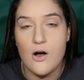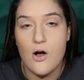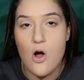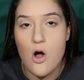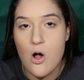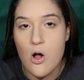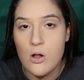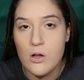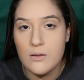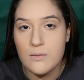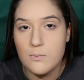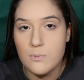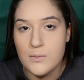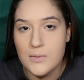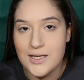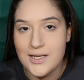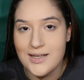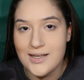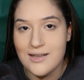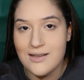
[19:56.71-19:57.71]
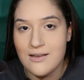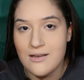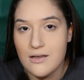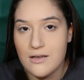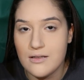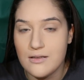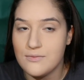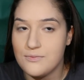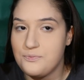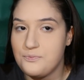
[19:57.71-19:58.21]
all
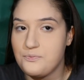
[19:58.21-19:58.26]
meaning